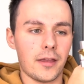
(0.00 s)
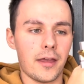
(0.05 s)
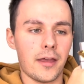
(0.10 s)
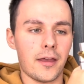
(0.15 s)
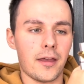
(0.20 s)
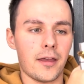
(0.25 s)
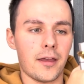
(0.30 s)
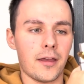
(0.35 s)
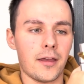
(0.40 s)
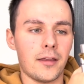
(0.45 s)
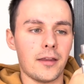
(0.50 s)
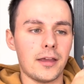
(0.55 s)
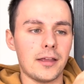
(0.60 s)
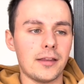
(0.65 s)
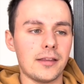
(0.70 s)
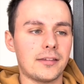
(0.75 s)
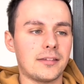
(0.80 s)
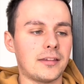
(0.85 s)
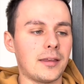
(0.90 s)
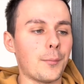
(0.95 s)
and
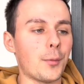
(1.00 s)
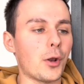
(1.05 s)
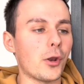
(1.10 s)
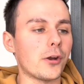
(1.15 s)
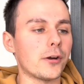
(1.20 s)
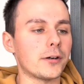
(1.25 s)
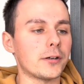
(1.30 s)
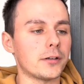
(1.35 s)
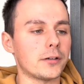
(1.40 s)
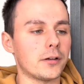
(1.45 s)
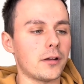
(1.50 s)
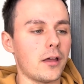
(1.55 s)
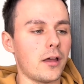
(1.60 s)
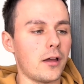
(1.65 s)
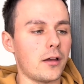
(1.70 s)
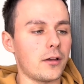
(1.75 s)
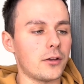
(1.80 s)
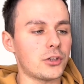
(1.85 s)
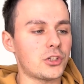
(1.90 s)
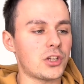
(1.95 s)
it is
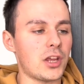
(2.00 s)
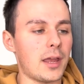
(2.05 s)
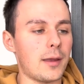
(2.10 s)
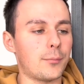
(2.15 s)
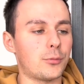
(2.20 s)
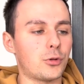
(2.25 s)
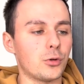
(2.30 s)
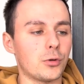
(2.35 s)
similar shape